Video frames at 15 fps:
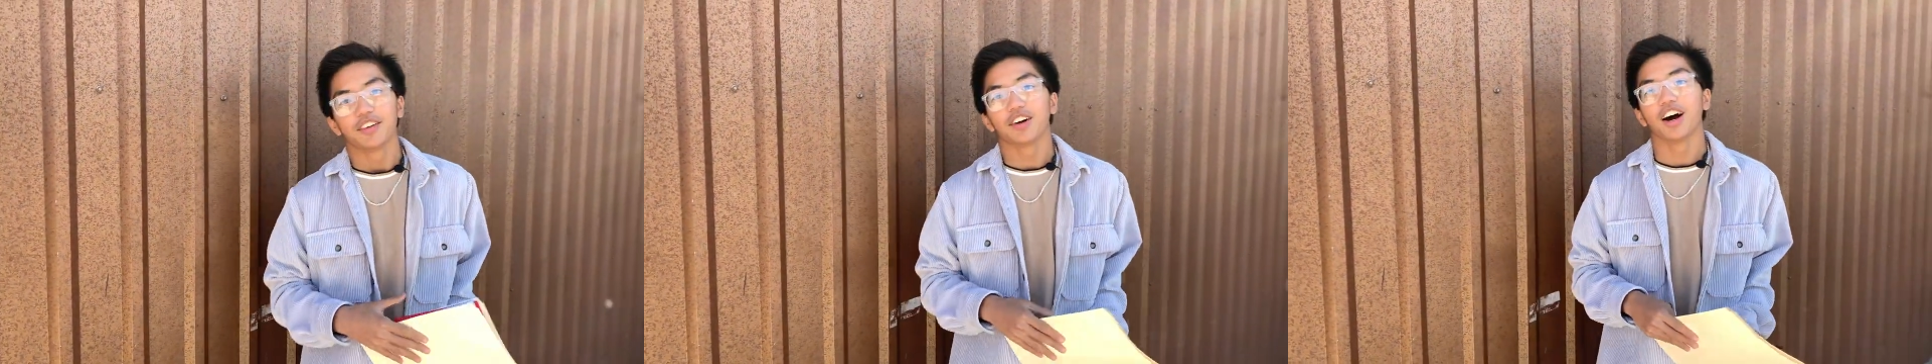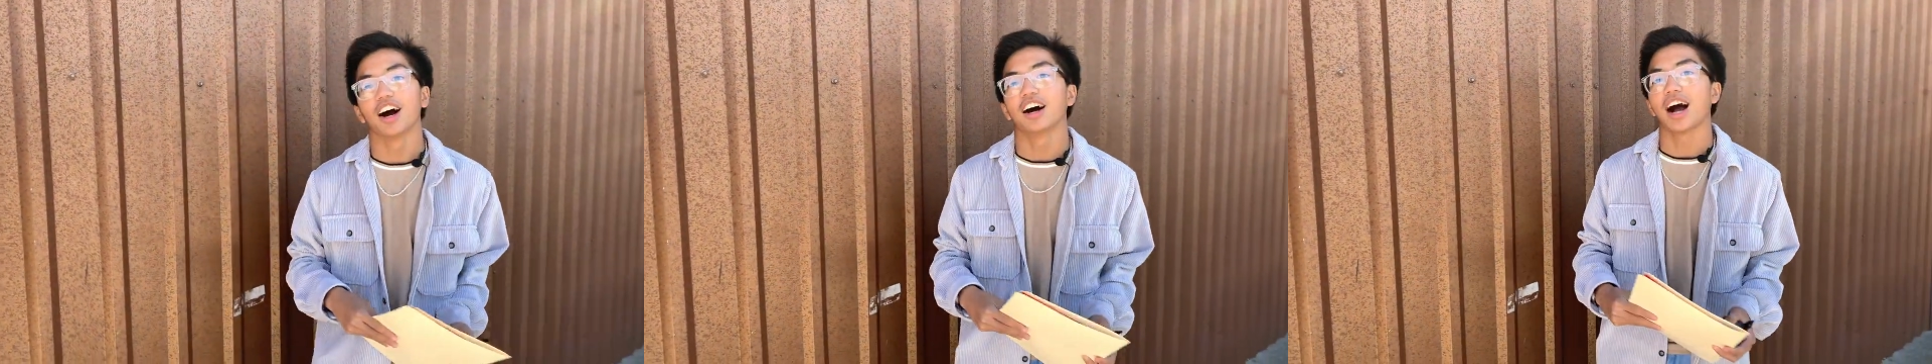
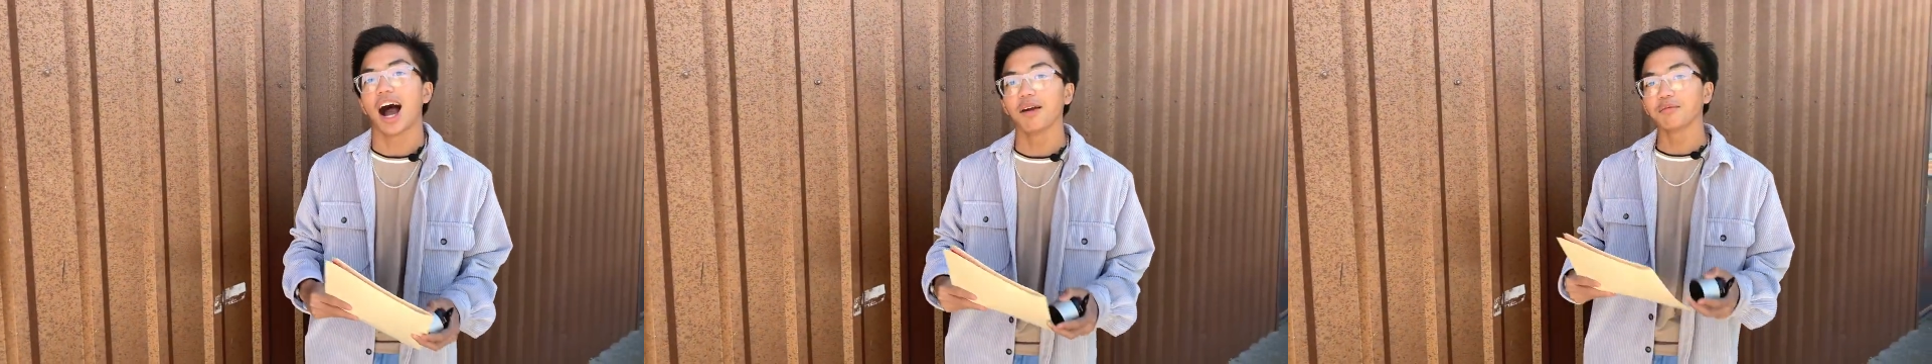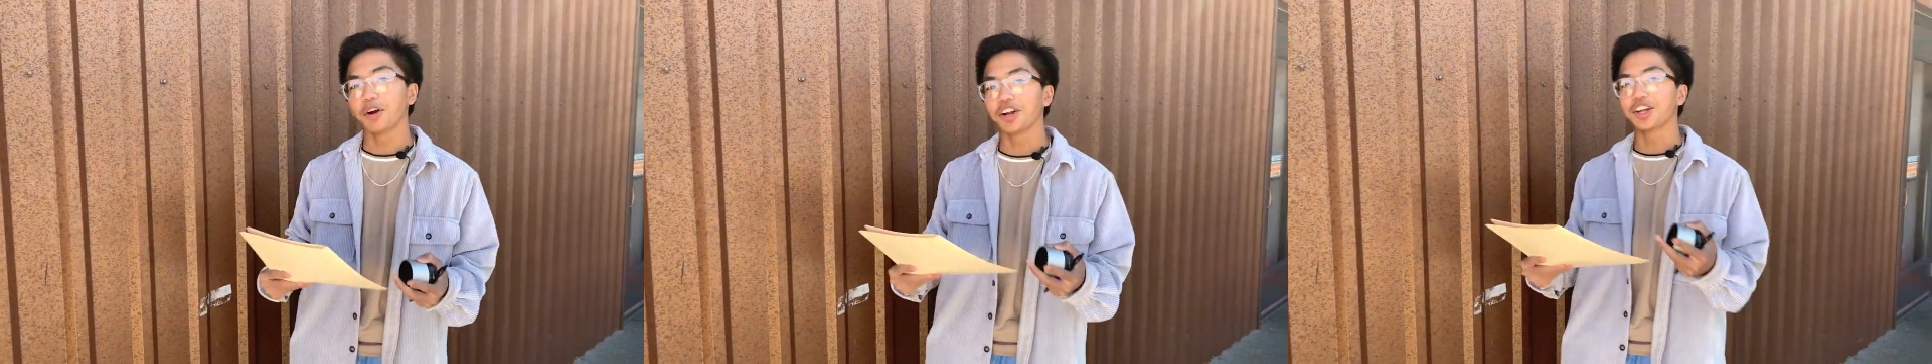
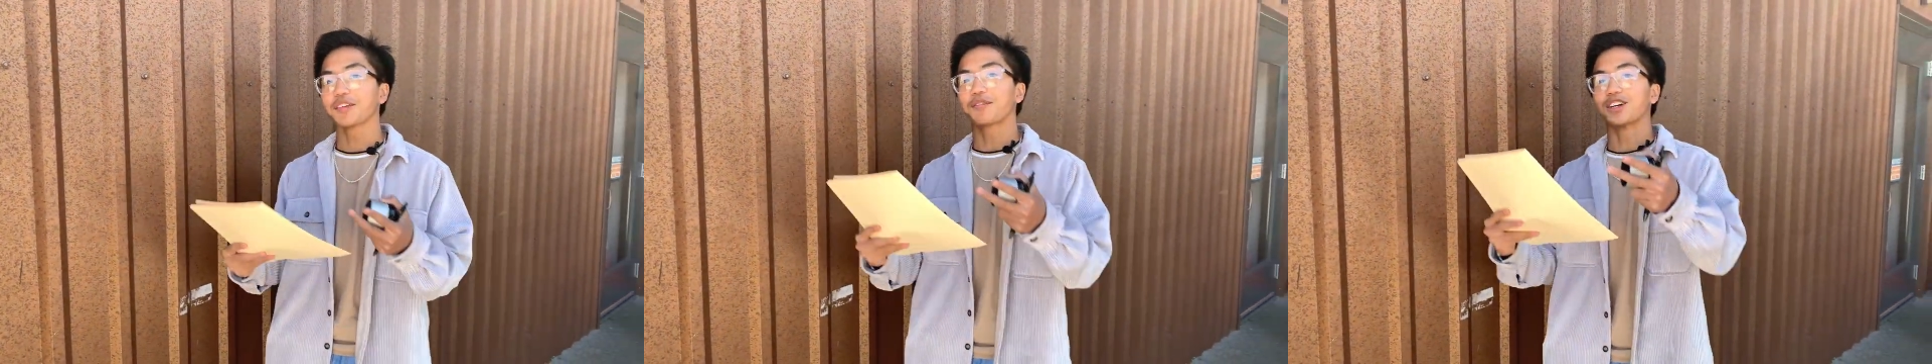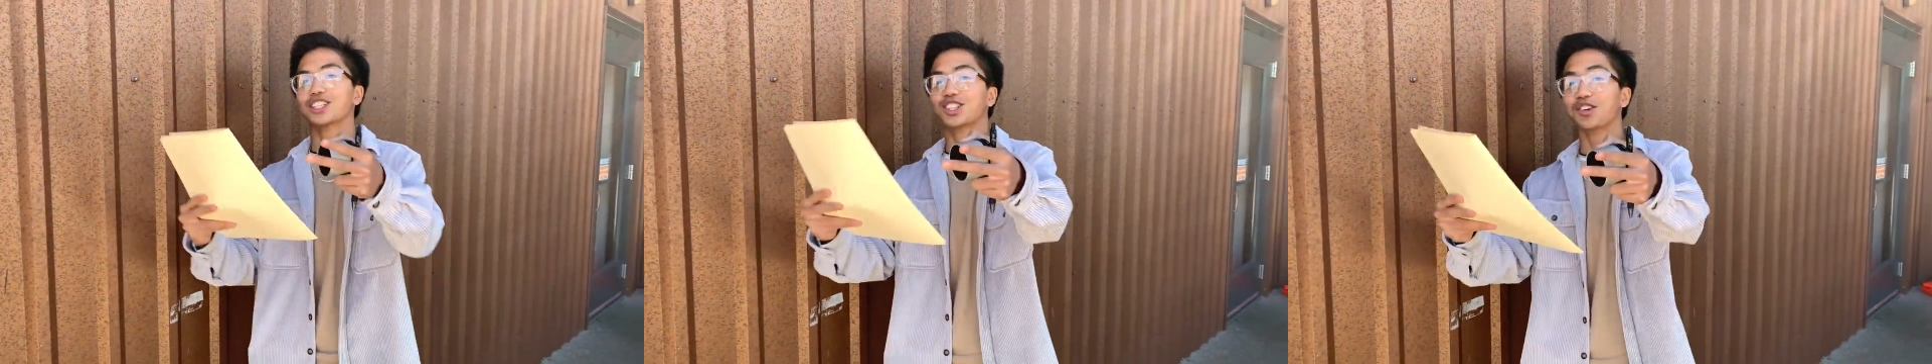I'm running
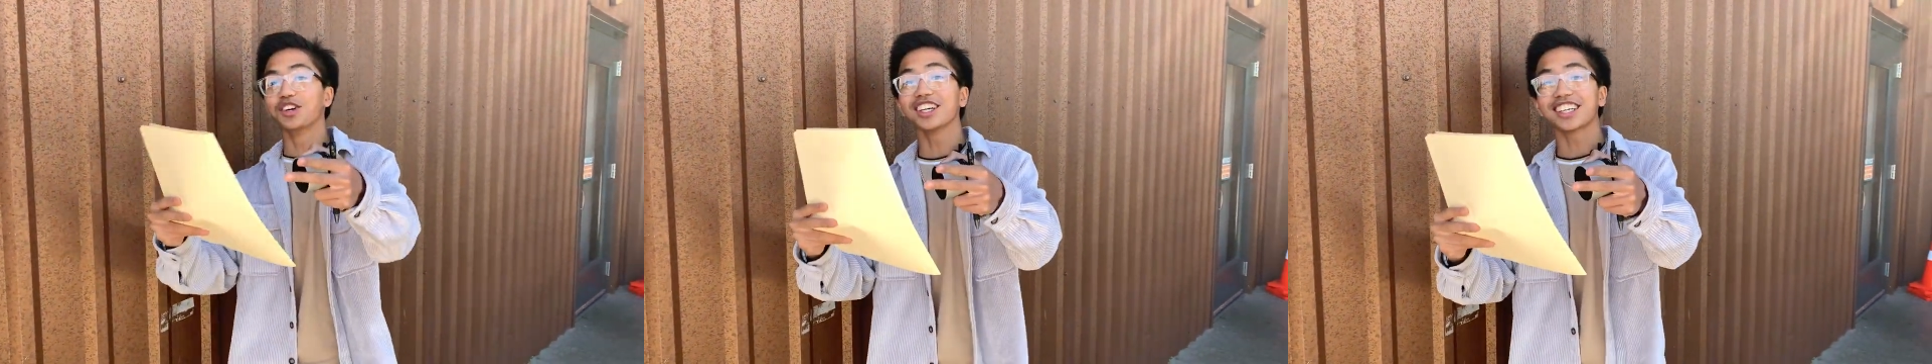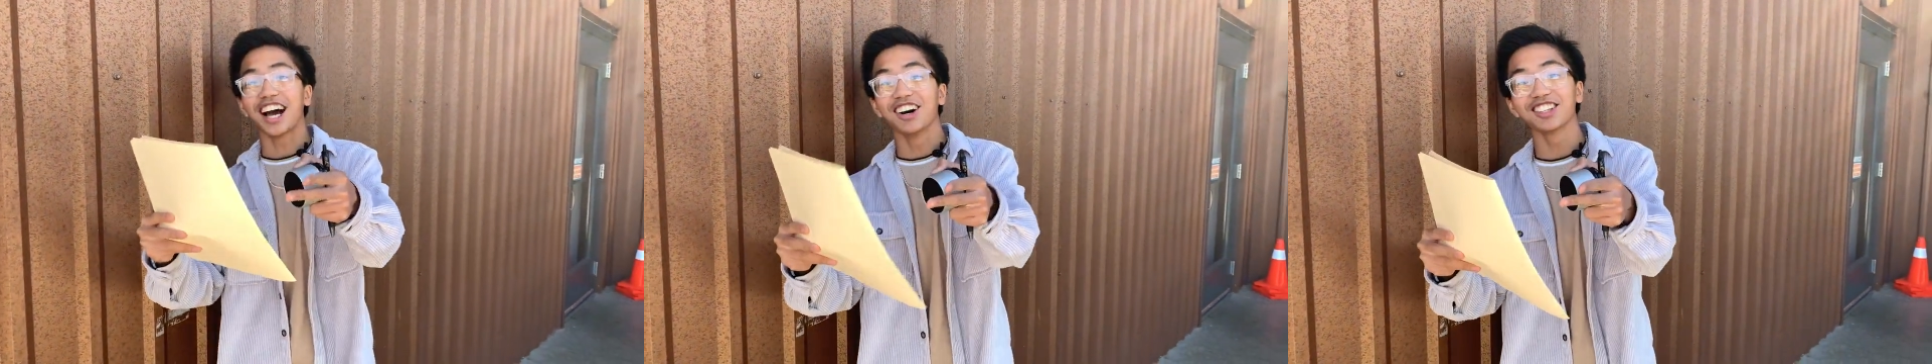for
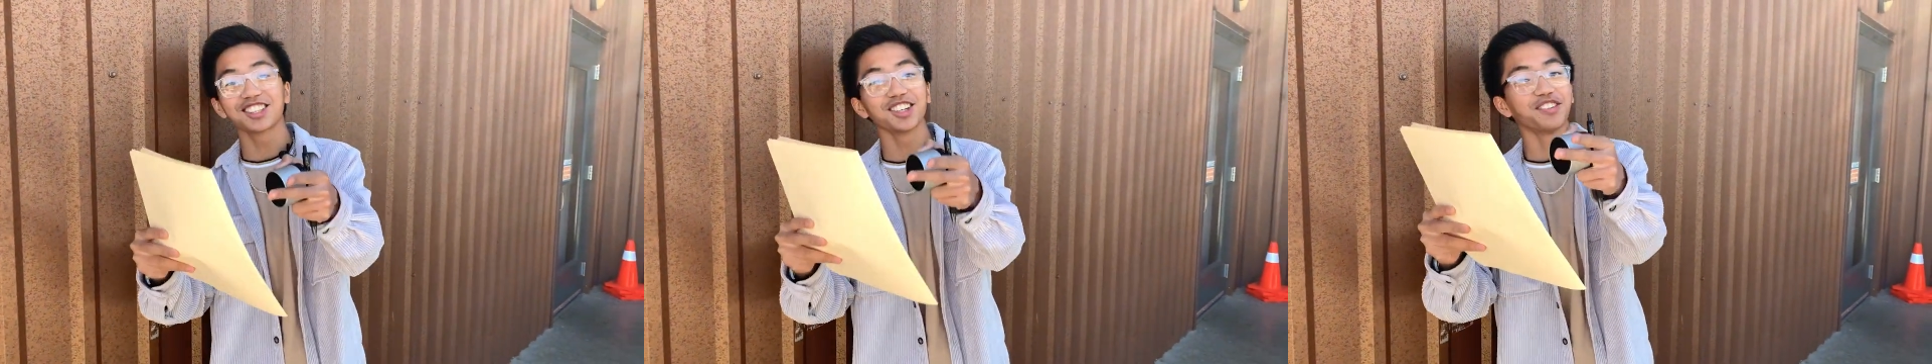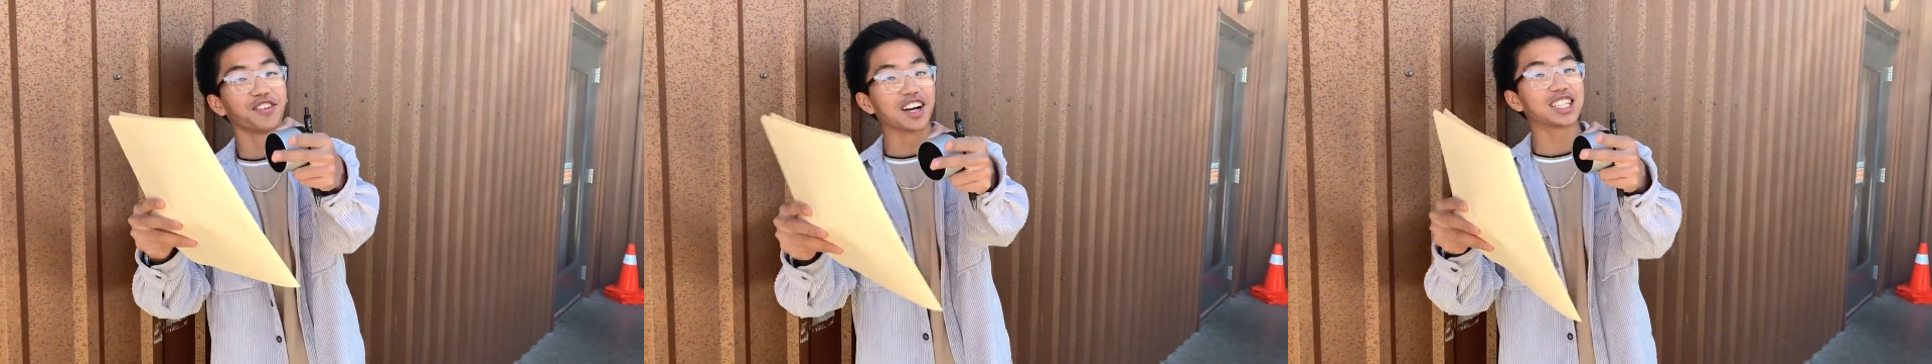Student
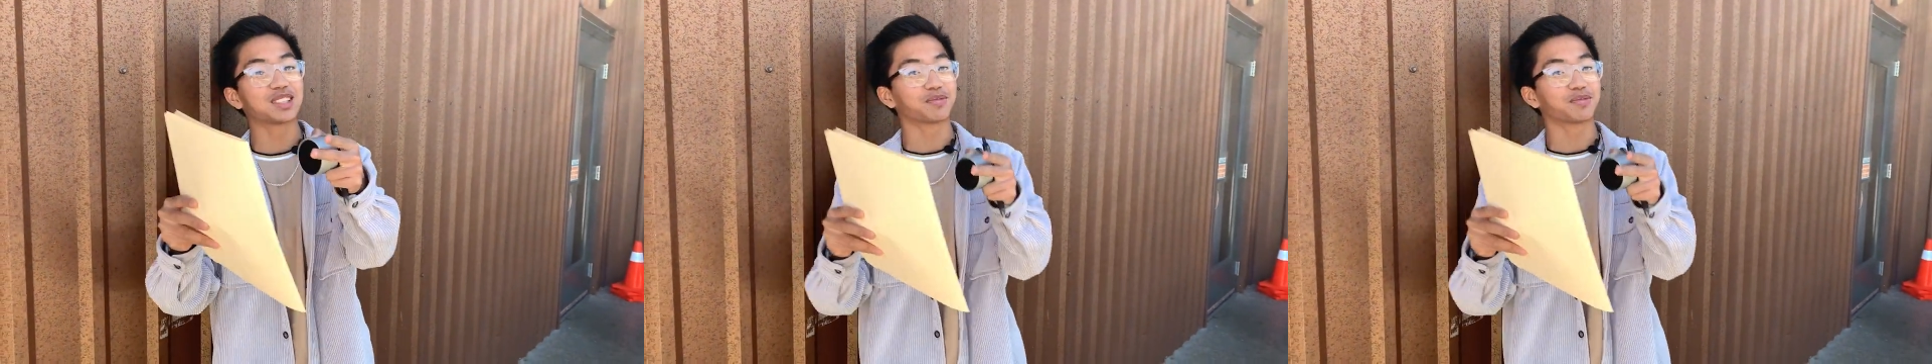Council Vice